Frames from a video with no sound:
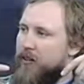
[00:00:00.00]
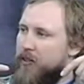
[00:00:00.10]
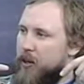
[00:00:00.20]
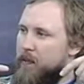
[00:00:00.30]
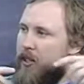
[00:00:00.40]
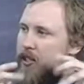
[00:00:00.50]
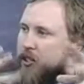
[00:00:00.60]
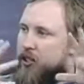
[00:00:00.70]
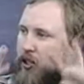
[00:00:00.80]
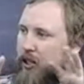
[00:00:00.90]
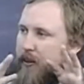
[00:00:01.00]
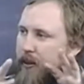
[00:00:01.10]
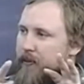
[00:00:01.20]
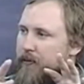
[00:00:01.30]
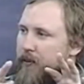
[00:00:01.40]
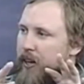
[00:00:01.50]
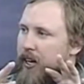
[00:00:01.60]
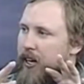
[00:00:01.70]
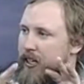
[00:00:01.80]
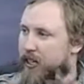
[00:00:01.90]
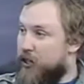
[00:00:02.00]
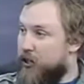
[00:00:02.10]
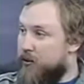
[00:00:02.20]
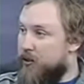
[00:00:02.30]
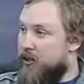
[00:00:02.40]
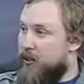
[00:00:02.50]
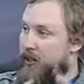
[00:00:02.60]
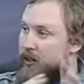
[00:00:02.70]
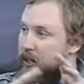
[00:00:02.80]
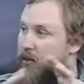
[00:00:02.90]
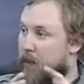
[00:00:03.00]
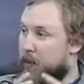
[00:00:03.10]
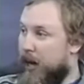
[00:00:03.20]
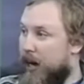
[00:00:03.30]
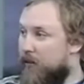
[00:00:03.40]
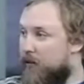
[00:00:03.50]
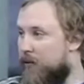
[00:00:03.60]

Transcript: of some of the degenerative uh, conditions that and, these and, people have.